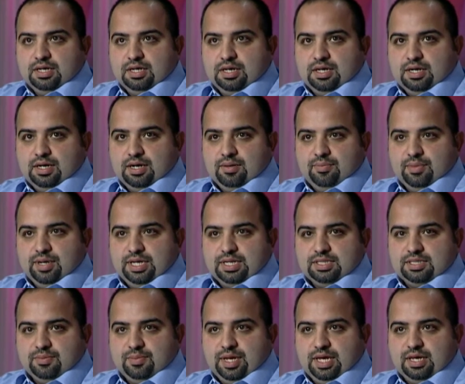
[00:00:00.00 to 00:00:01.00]
Um, and
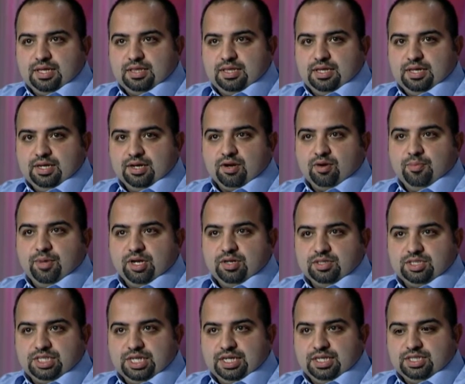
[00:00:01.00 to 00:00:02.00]
to make the incremental
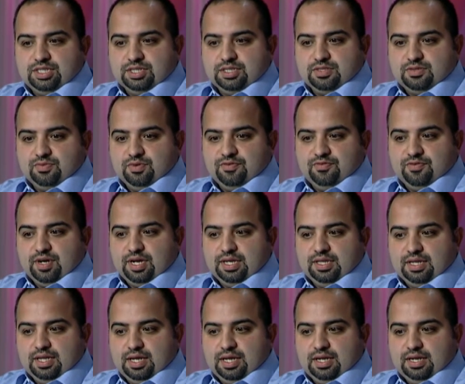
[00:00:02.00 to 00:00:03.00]
changes, we
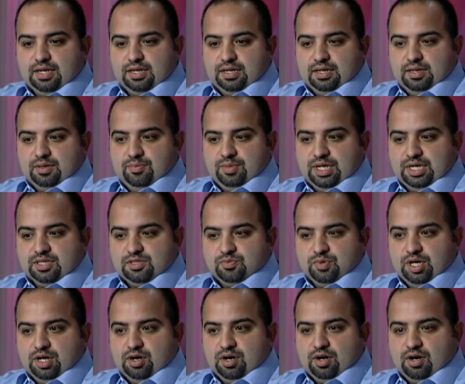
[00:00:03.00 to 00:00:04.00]
find that because
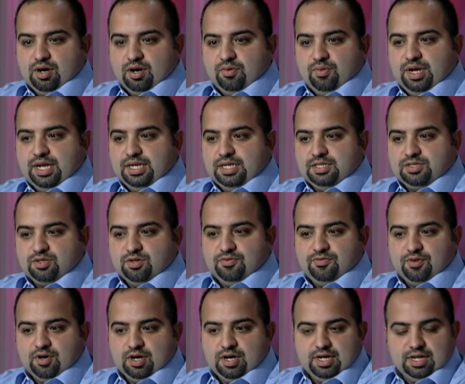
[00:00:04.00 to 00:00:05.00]
we are already so
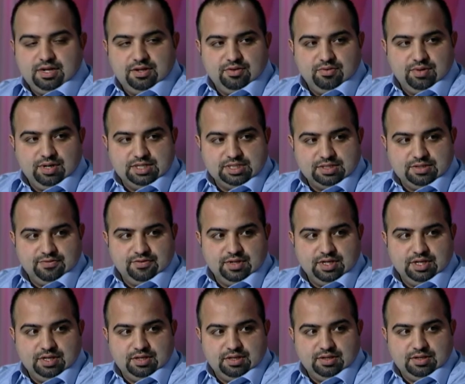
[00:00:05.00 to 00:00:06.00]
far ahead of the rest of
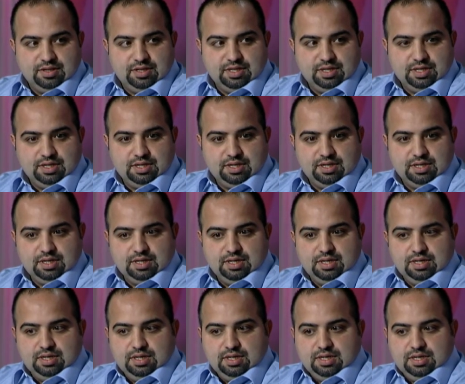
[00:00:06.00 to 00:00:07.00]
the, the,
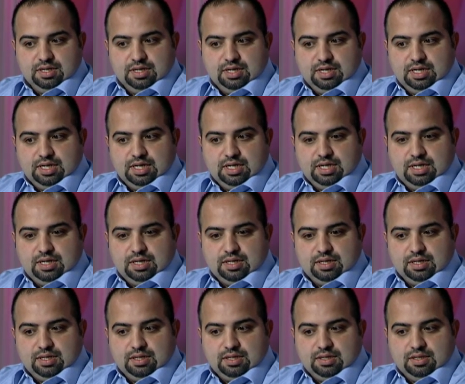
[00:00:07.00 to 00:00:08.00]
uh,
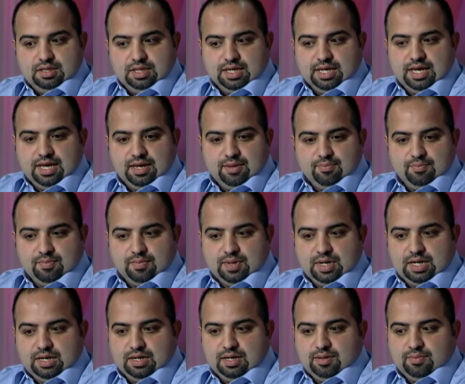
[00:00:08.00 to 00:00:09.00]
the game,
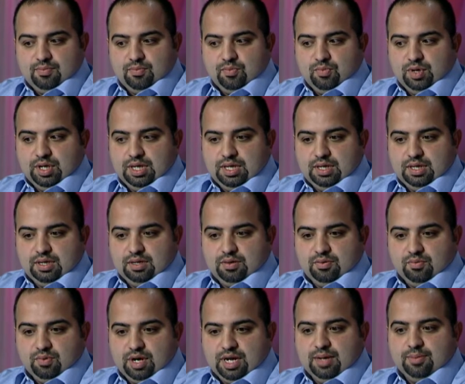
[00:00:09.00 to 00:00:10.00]
um, we
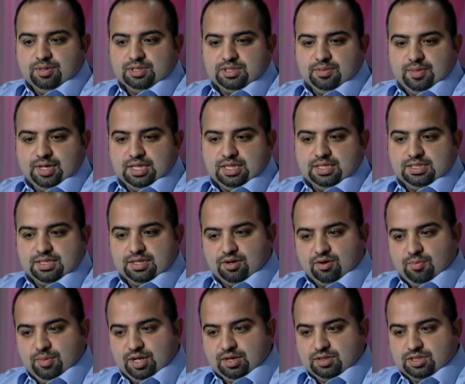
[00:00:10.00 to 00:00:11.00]
were able to make these
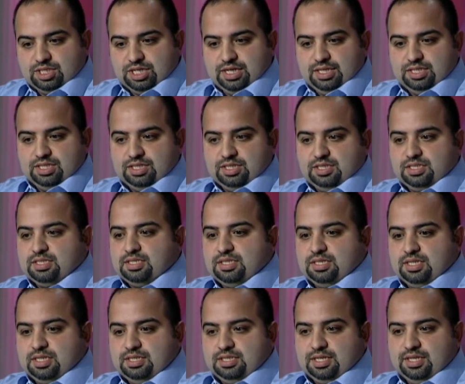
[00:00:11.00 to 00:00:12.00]
incremental changes,
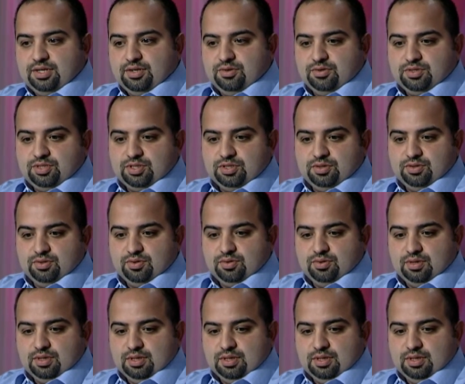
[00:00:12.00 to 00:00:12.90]
continue to,